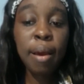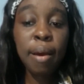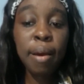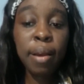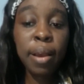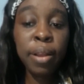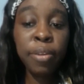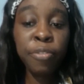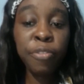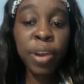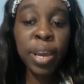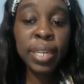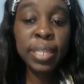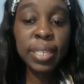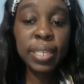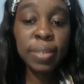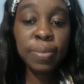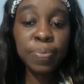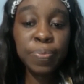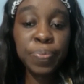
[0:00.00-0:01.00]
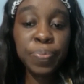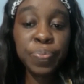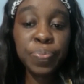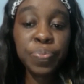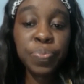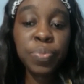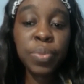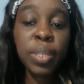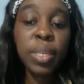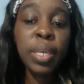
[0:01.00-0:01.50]
and writing,
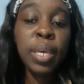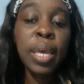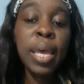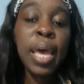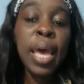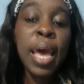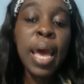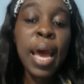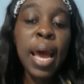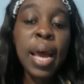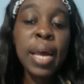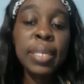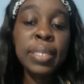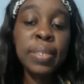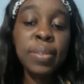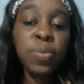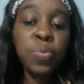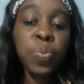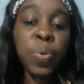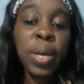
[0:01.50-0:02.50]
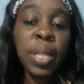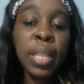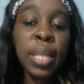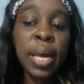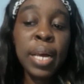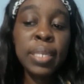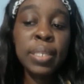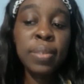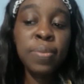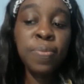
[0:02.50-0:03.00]
as well
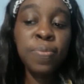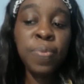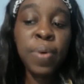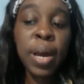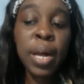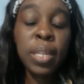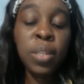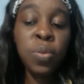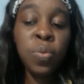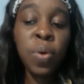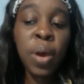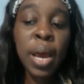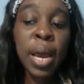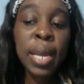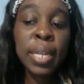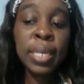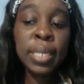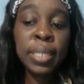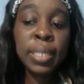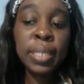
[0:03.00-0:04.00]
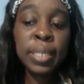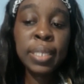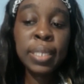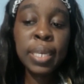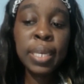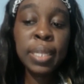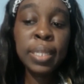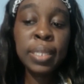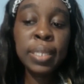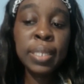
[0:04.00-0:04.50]
as the value-added
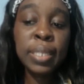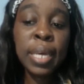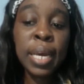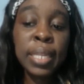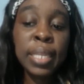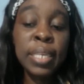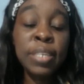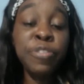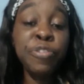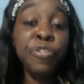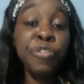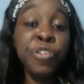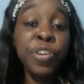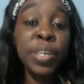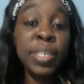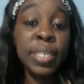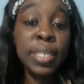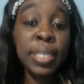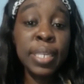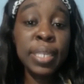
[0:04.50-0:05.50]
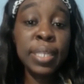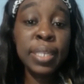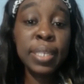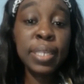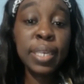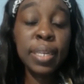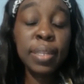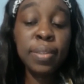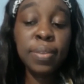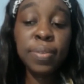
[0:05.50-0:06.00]
skills that is reasoning
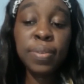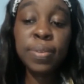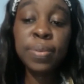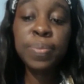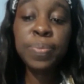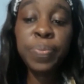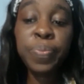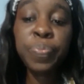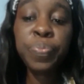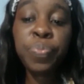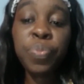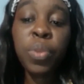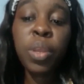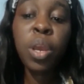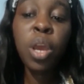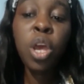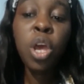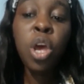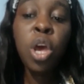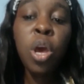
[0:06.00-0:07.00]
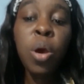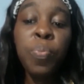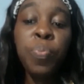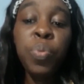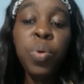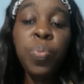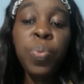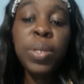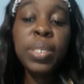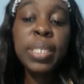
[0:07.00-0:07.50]
skills.
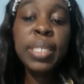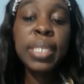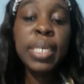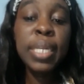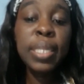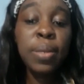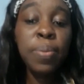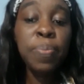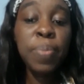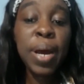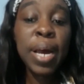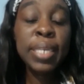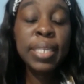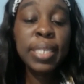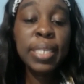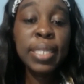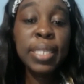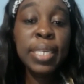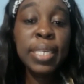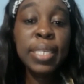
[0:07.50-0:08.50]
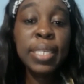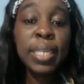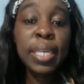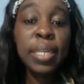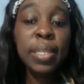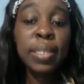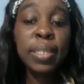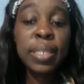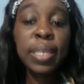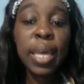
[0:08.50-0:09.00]
Pupils need to master these
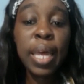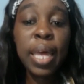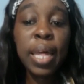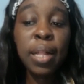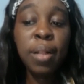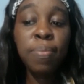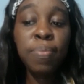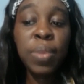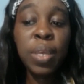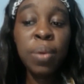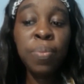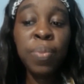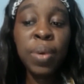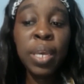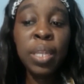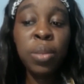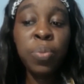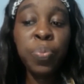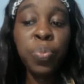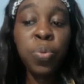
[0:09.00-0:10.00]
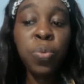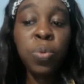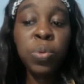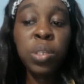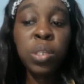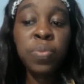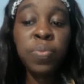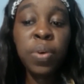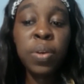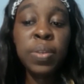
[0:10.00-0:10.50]
skills to help them in the
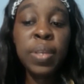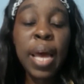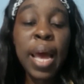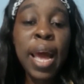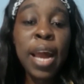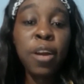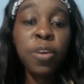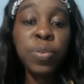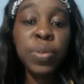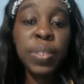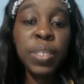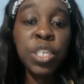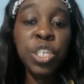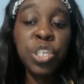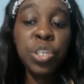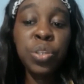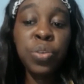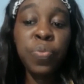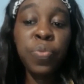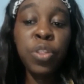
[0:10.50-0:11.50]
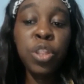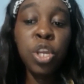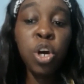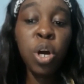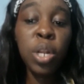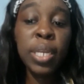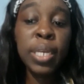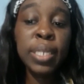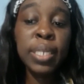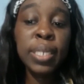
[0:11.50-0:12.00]
process of acquisition of
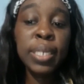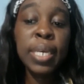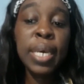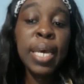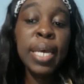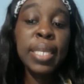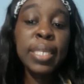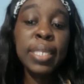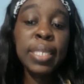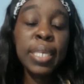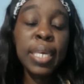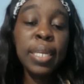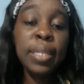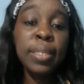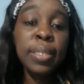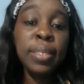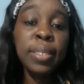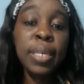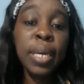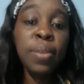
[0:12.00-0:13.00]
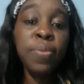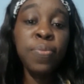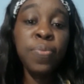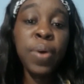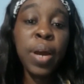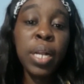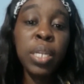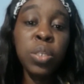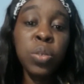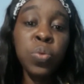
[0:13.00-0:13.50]
knowledge, skills, and
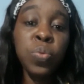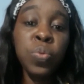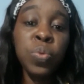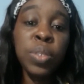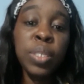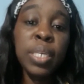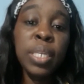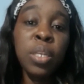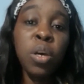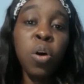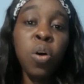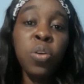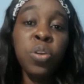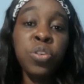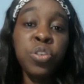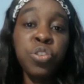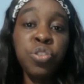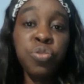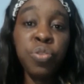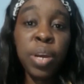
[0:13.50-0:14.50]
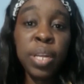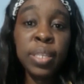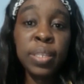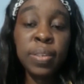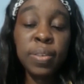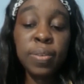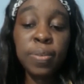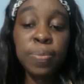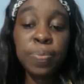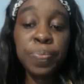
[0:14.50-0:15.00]
values in other strands.